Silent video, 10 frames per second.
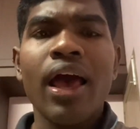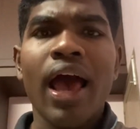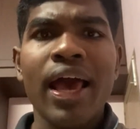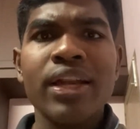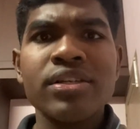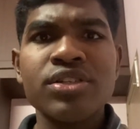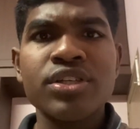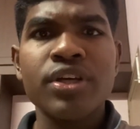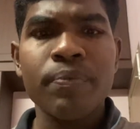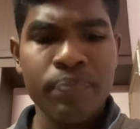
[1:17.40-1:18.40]
And
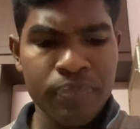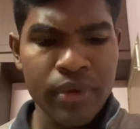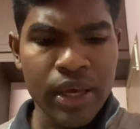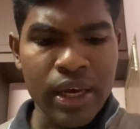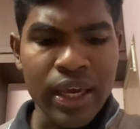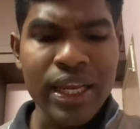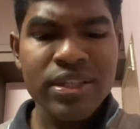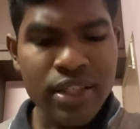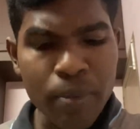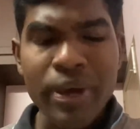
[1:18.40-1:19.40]
in
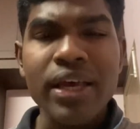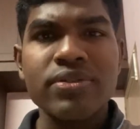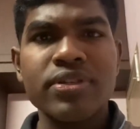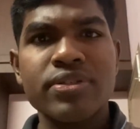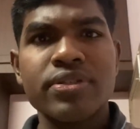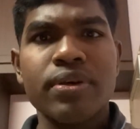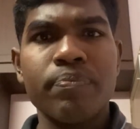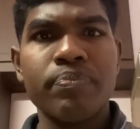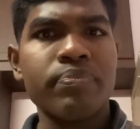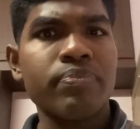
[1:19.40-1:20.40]
some cases,
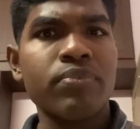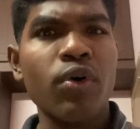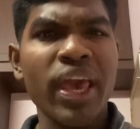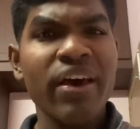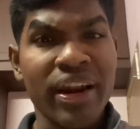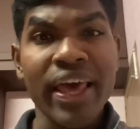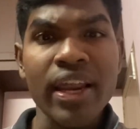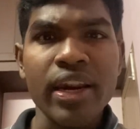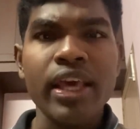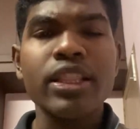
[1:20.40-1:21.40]
okay,
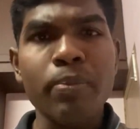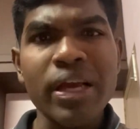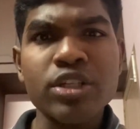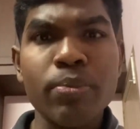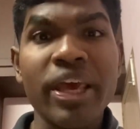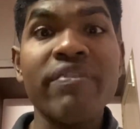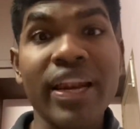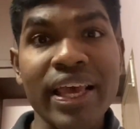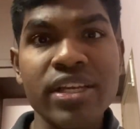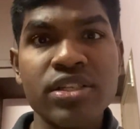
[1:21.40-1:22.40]
rarely the patient may
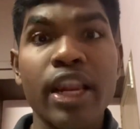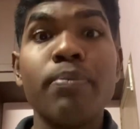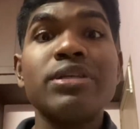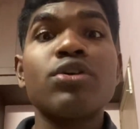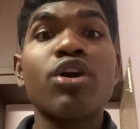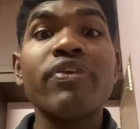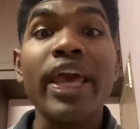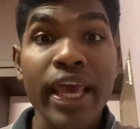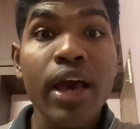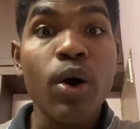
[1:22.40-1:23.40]
even get an episode of
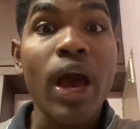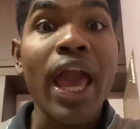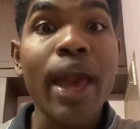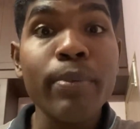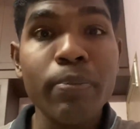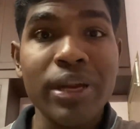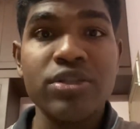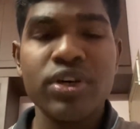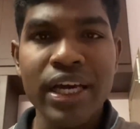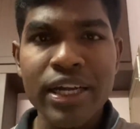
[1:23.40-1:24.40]

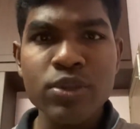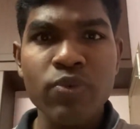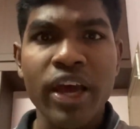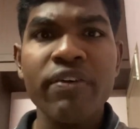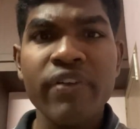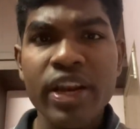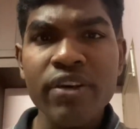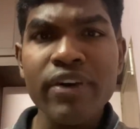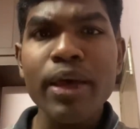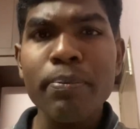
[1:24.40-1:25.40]
hemiplegia. That is why
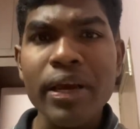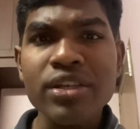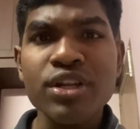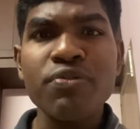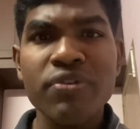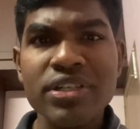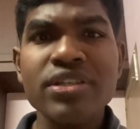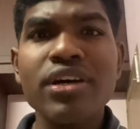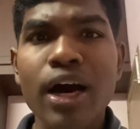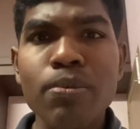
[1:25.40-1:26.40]
whenever a patient
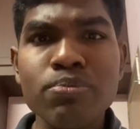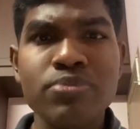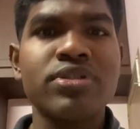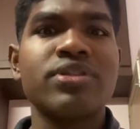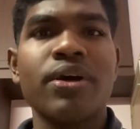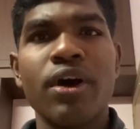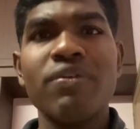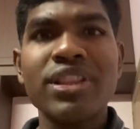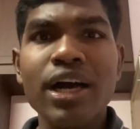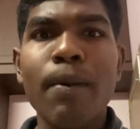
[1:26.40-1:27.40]
first comes
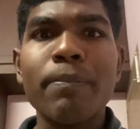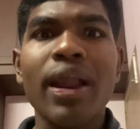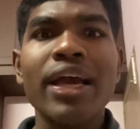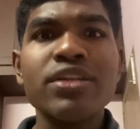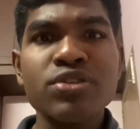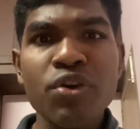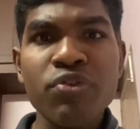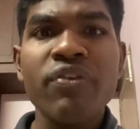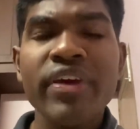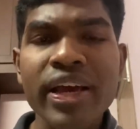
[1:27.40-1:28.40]
with complaints
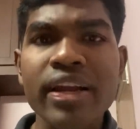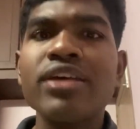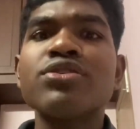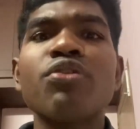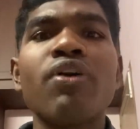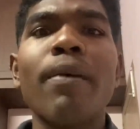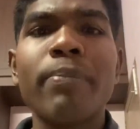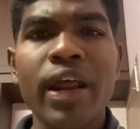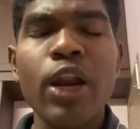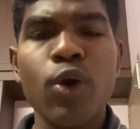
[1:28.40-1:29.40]
of weakness of
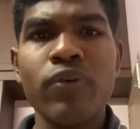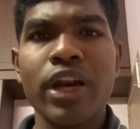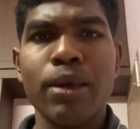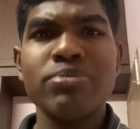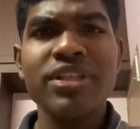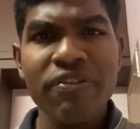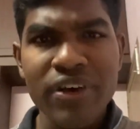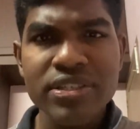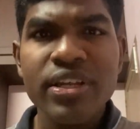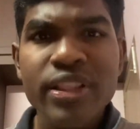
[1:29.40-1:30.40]
upper and lower limbs, the
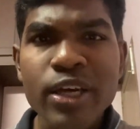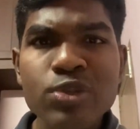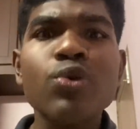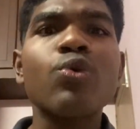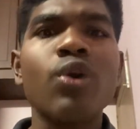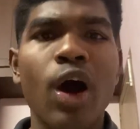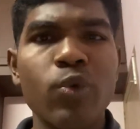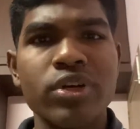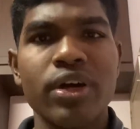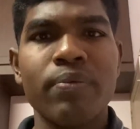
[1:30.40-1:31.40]
first thing to rule
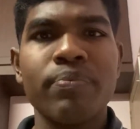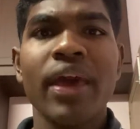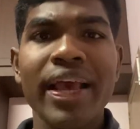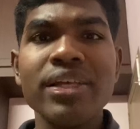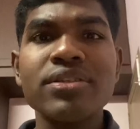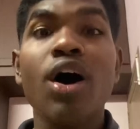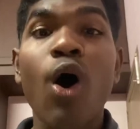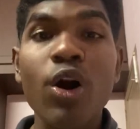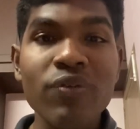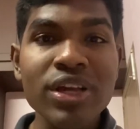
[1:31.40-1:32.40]
out is
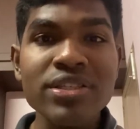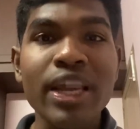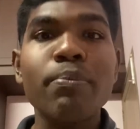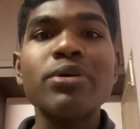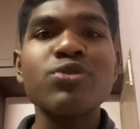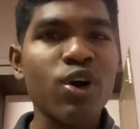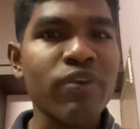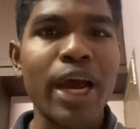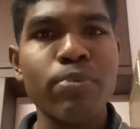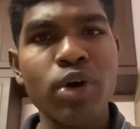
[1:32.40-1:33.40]
always an episode of
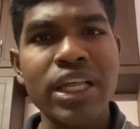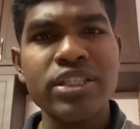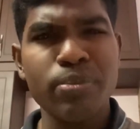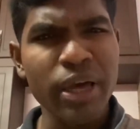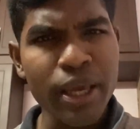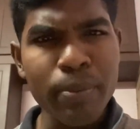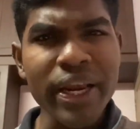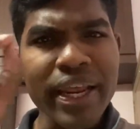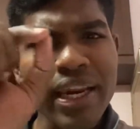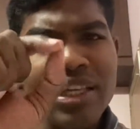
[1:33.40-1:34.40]
hypoglycemia.
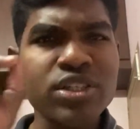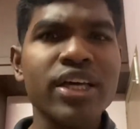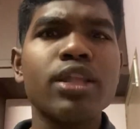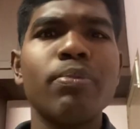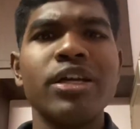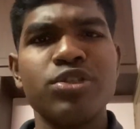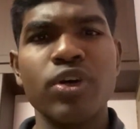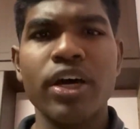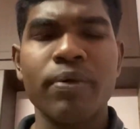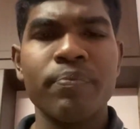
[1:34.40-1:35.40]
Immediately check the blood
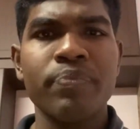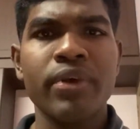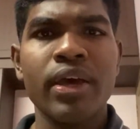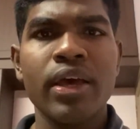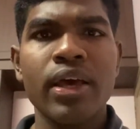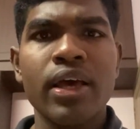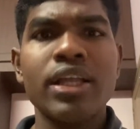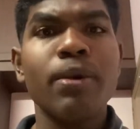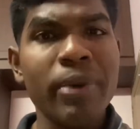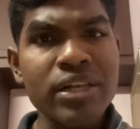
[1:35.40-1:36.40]
sugar.
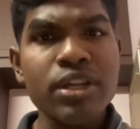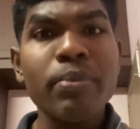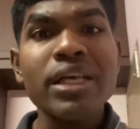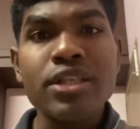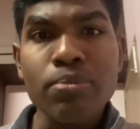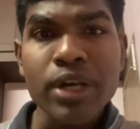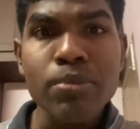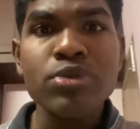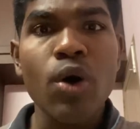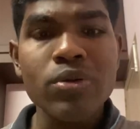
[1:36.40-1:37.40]
The patient may
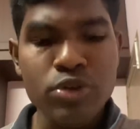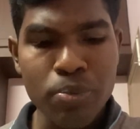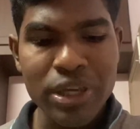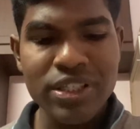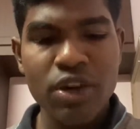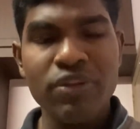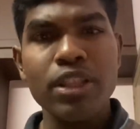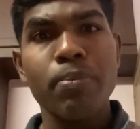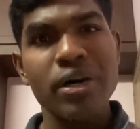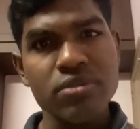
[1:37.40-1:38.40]
sometimes also present
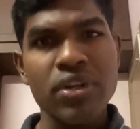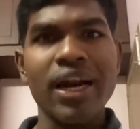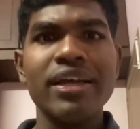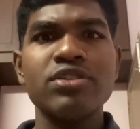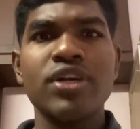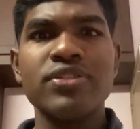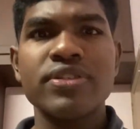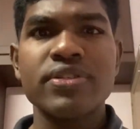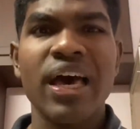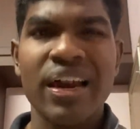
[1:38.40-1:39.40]
with personality
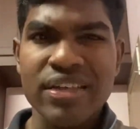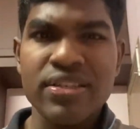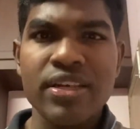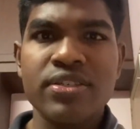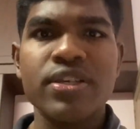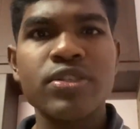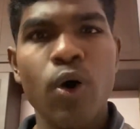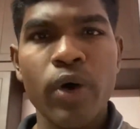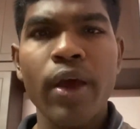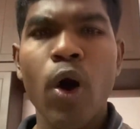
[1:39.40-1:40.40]
changes, restlessness.
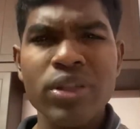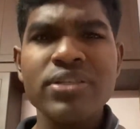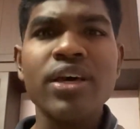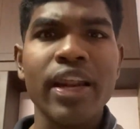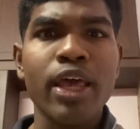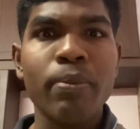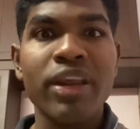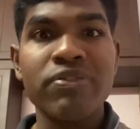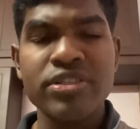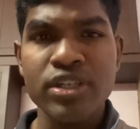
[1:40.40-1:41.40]
Okay, all these are rare
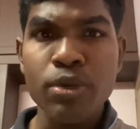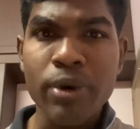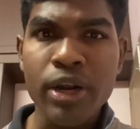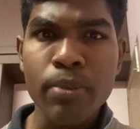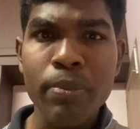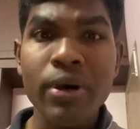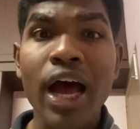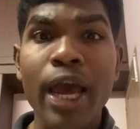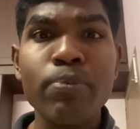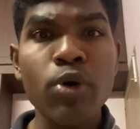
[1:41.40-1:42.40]
manifestations. But remember,
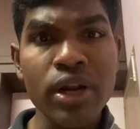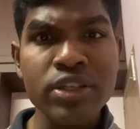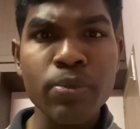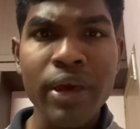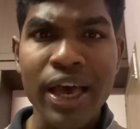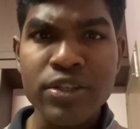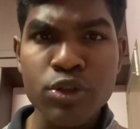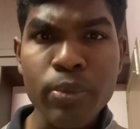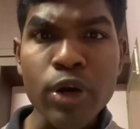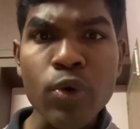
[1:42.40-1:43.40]
hypoglycemia has to
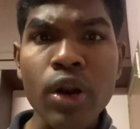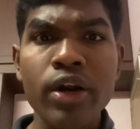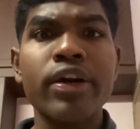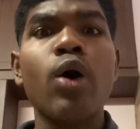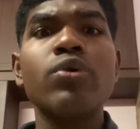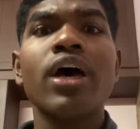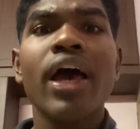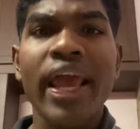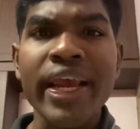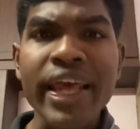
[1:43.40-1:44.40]
be ruled out
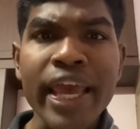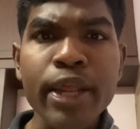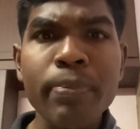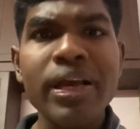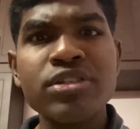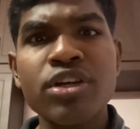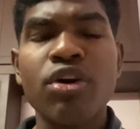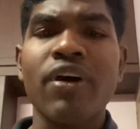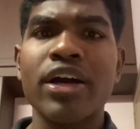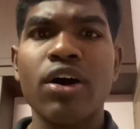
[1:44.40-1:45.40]
in any patient
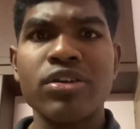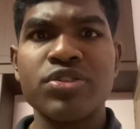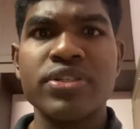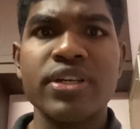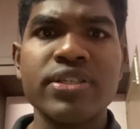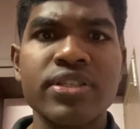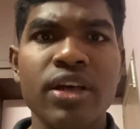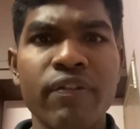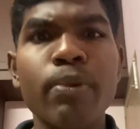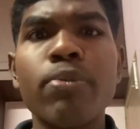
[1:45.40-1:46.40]
of unconsciousness
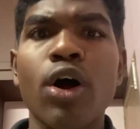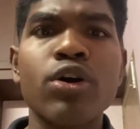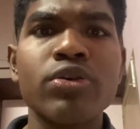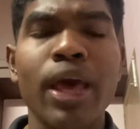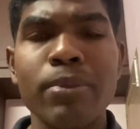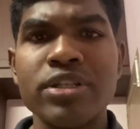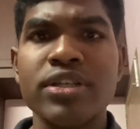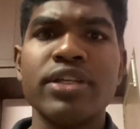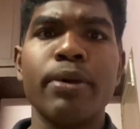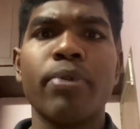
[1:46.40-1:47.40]
when brought to the
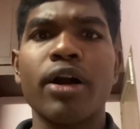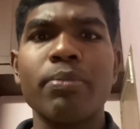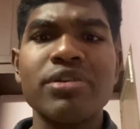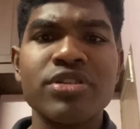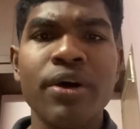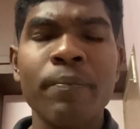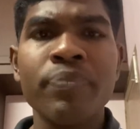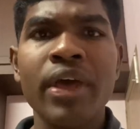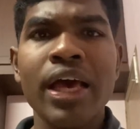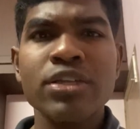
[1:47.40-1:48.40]
emergency department.
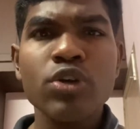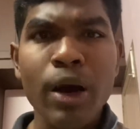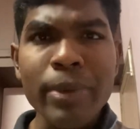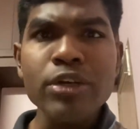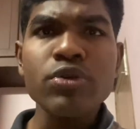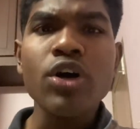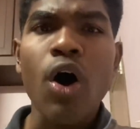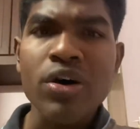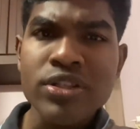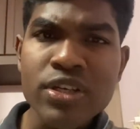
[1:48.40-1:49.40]
So coming to the
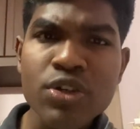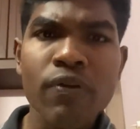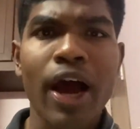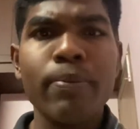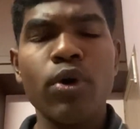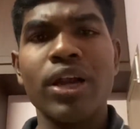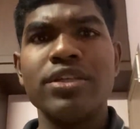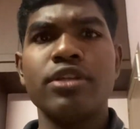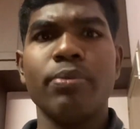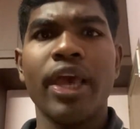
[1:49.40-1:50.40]
causes of
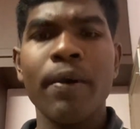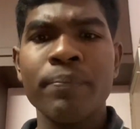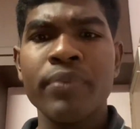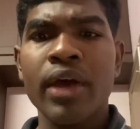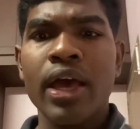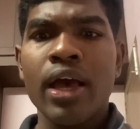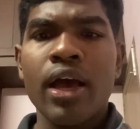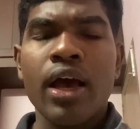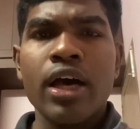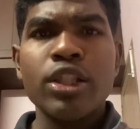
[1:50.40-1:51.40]
hypoglycemia,
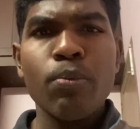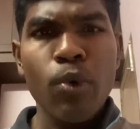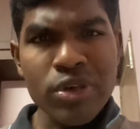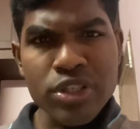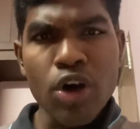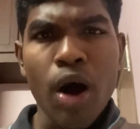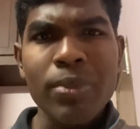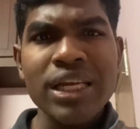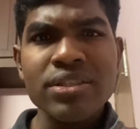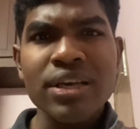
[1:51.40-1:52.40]
the most
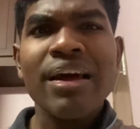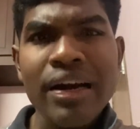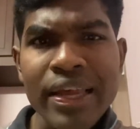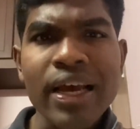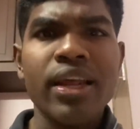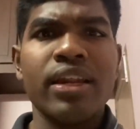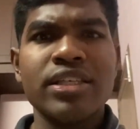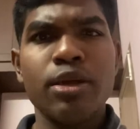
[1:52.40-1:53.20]
common is critical illness.